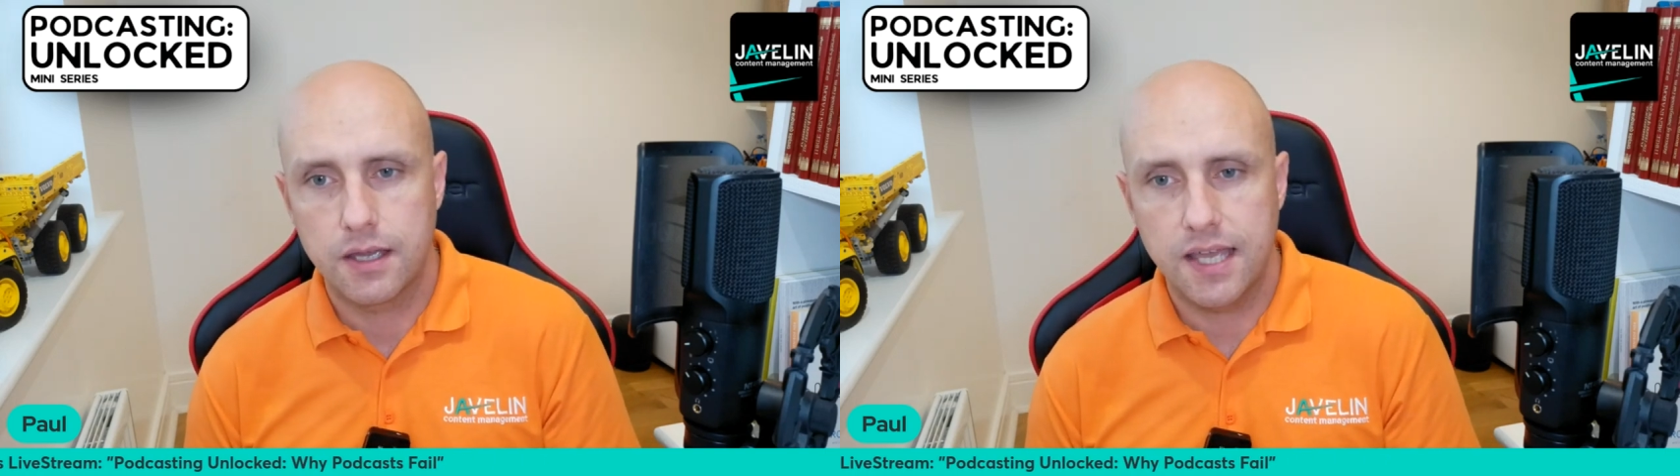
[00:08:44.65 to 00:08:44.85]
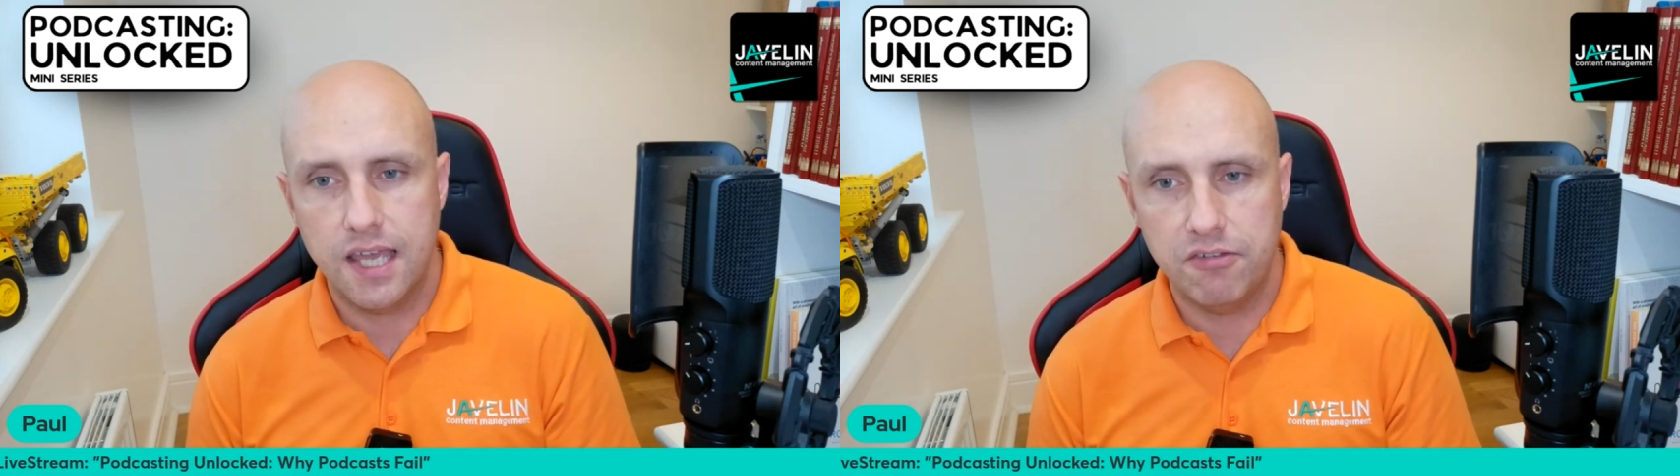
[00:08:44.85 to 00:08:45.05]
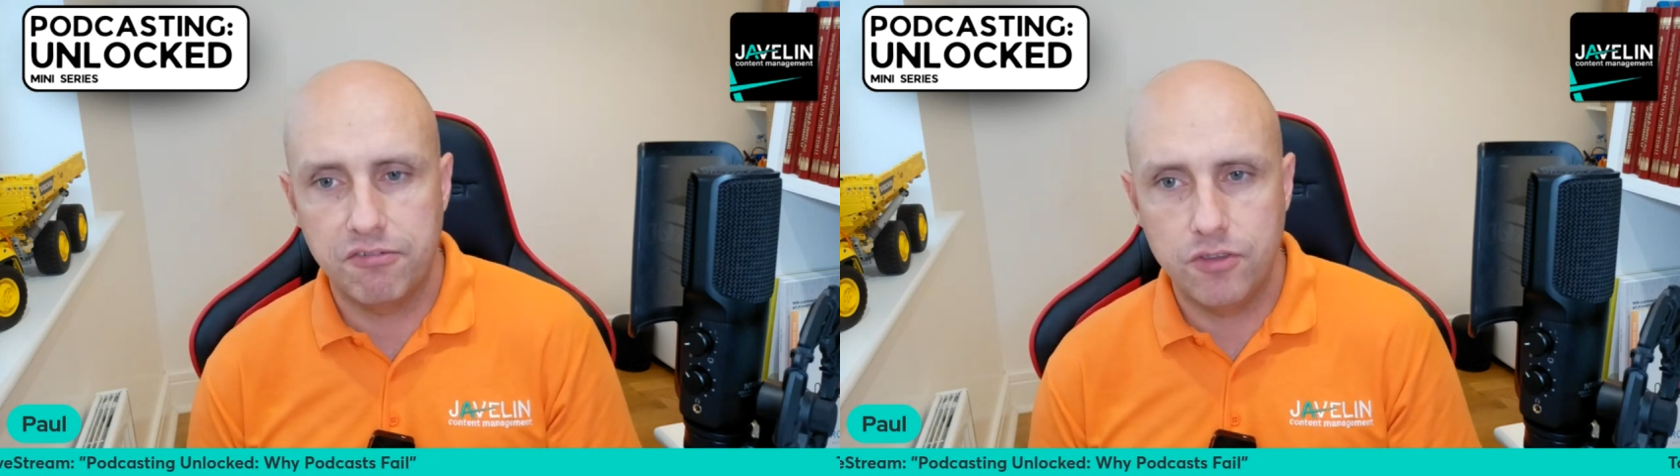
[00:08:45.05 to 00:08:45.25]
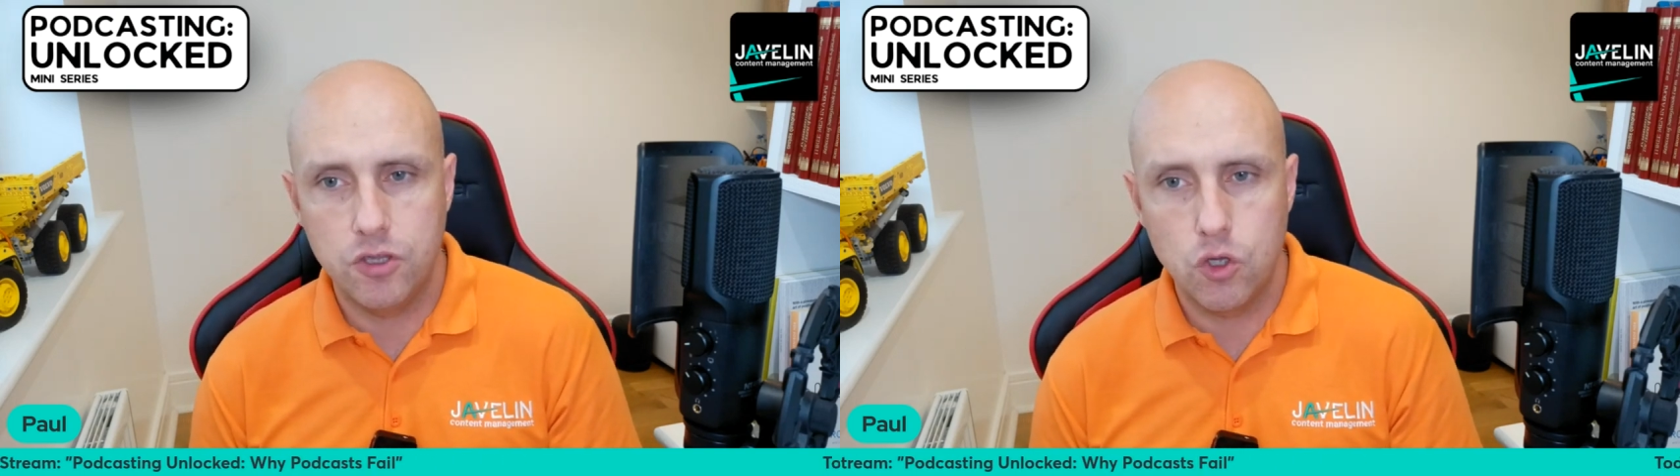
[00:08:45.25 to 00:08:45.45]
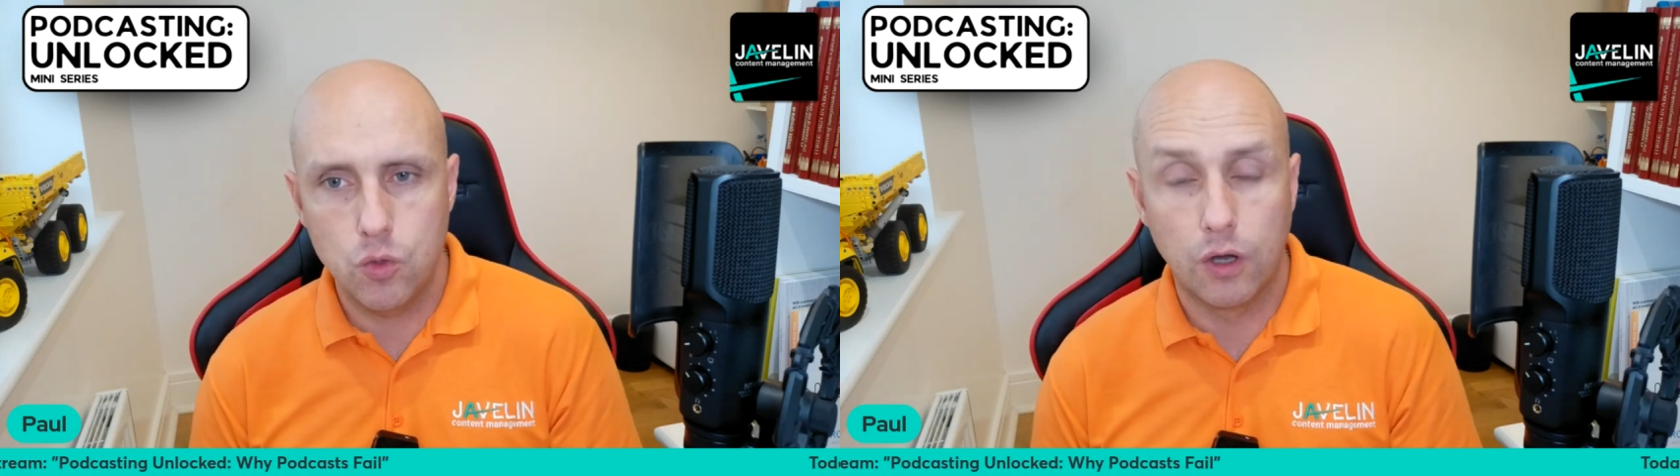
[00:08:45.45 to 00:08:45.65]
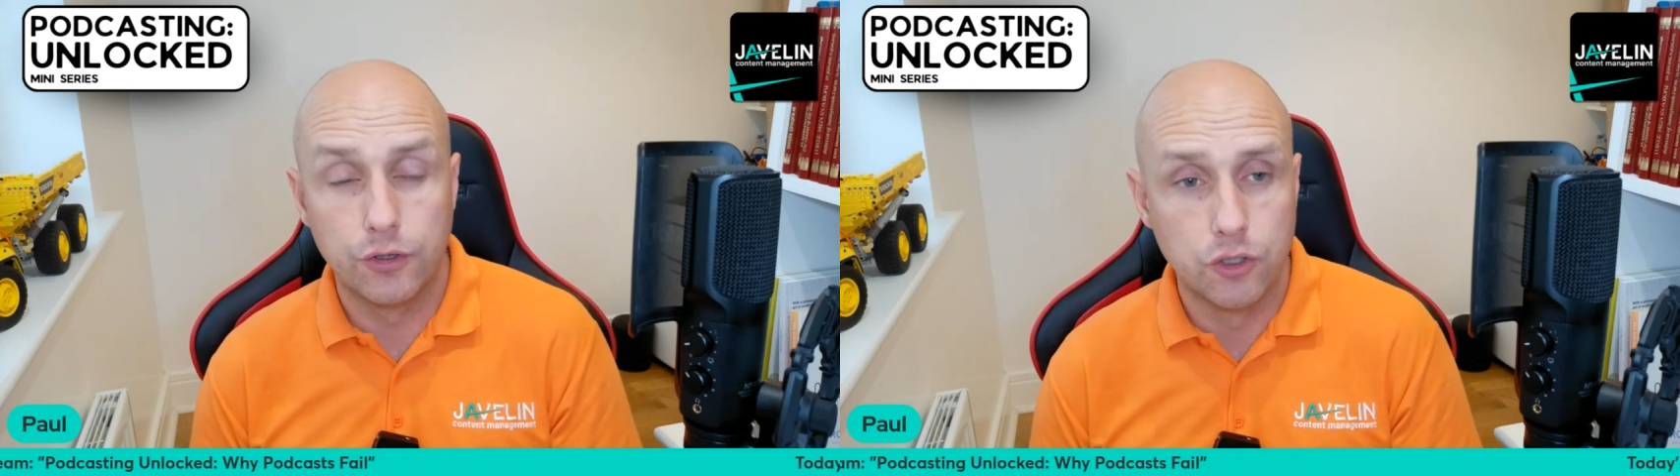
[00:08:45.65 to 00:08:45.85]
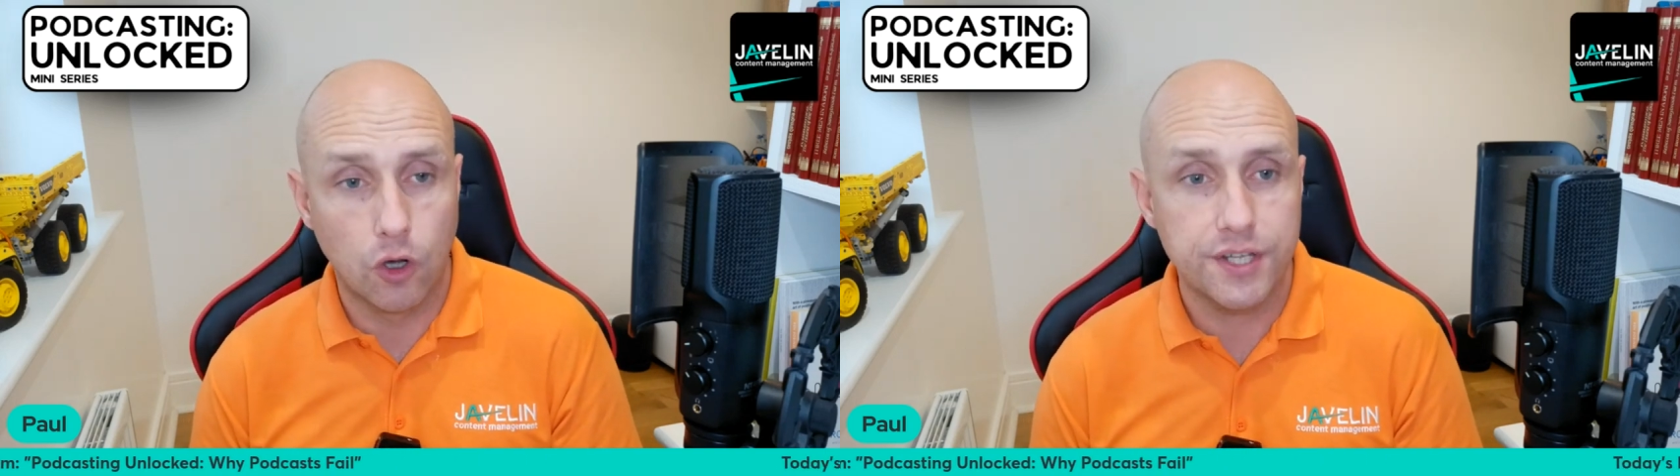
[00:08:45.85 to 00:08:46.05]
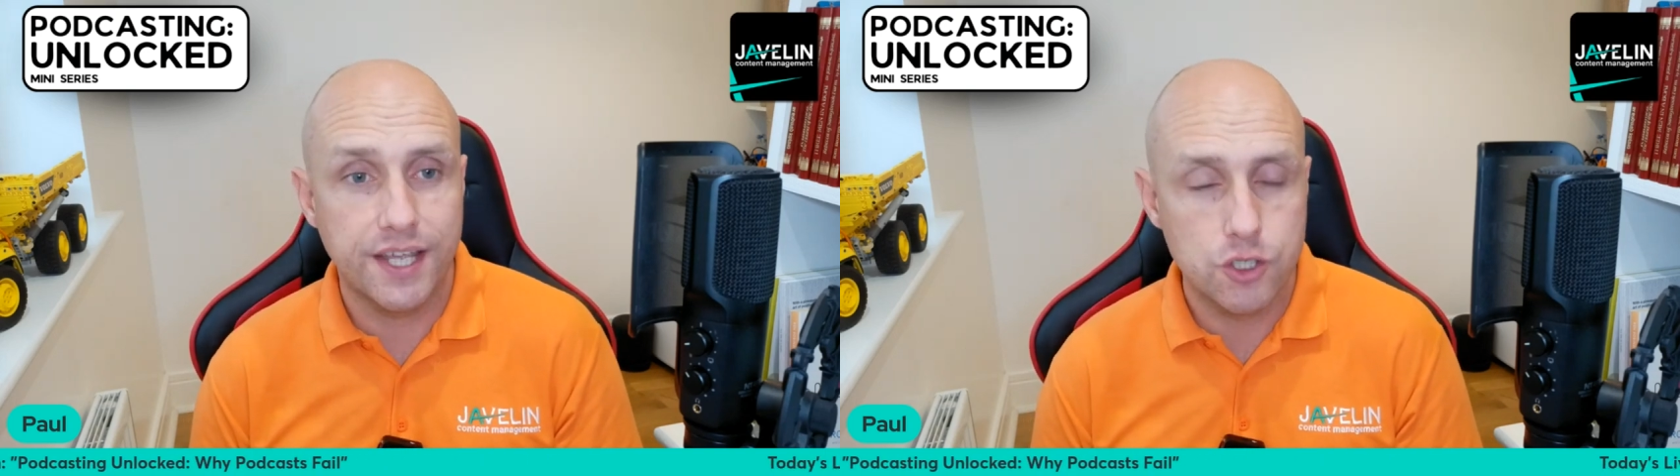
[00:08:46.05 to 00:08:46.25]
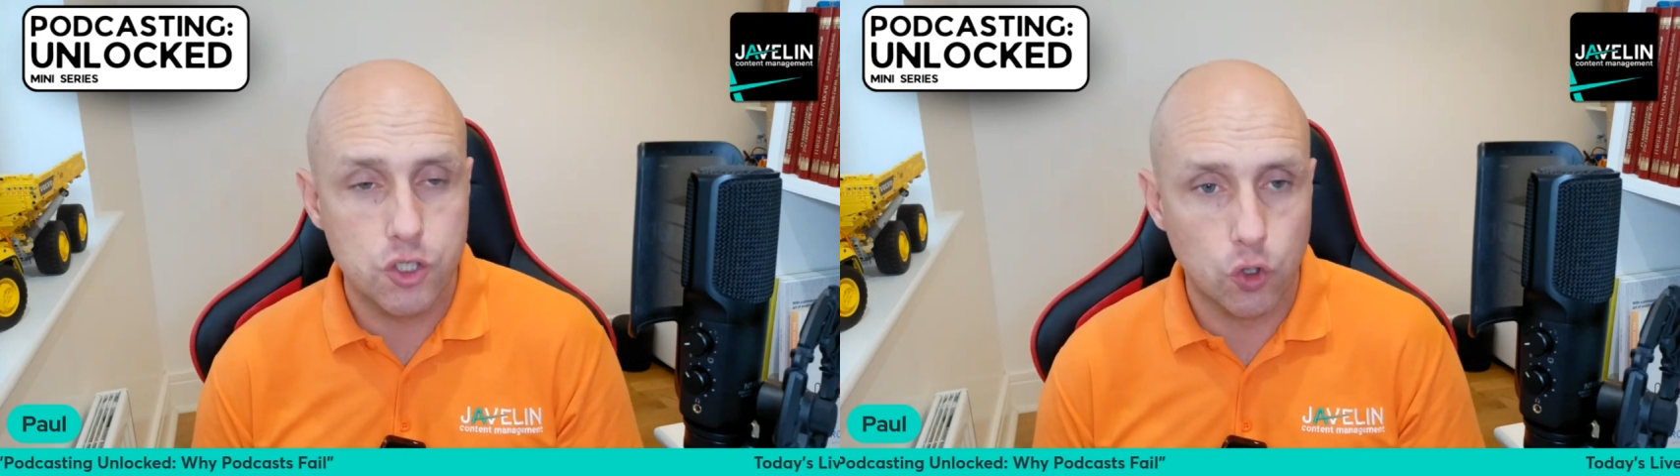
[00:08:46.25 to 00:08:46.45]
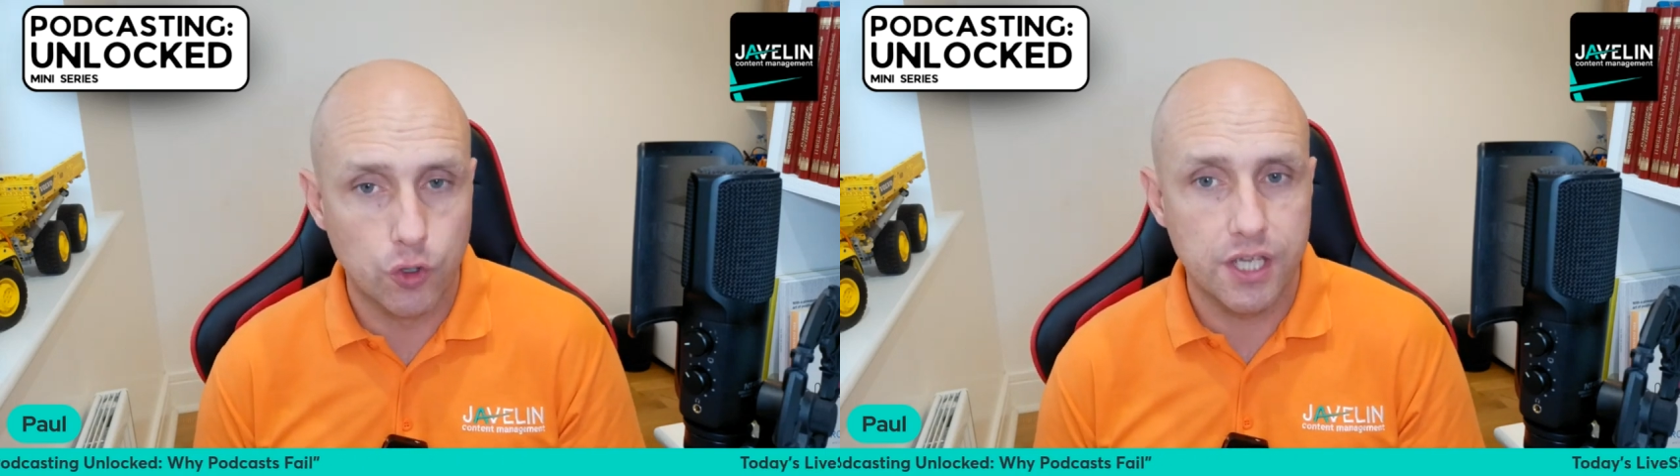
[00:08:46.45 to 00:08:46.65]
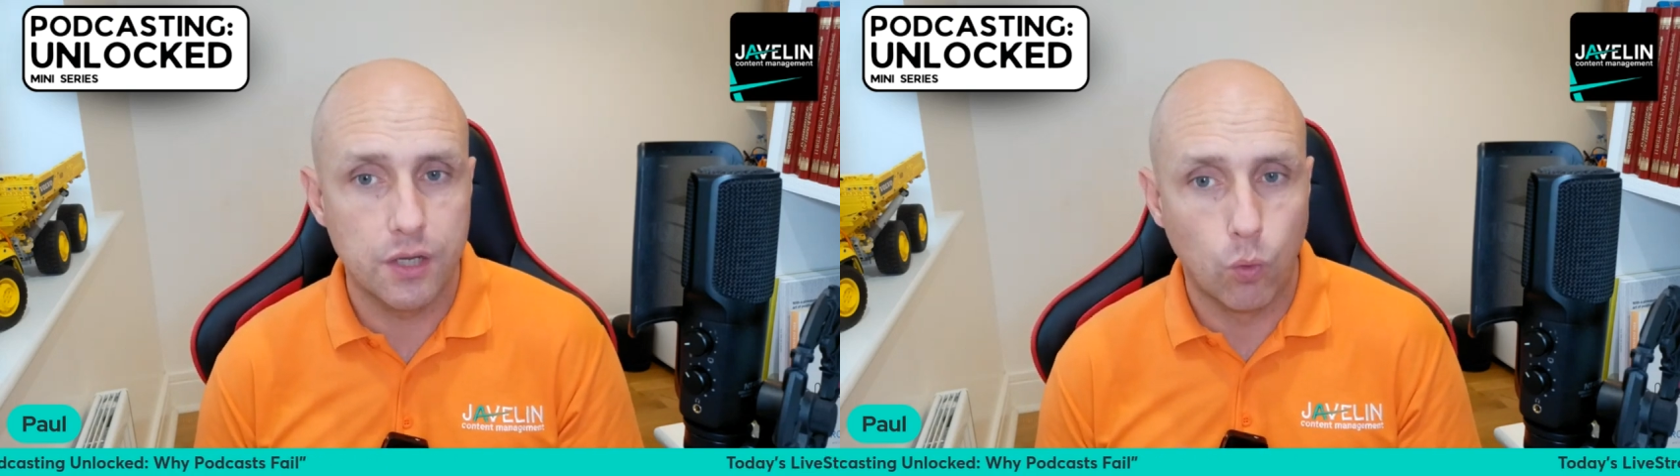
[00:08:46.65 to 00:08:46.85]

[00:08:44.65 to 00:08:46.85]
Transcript: if you are not enjoying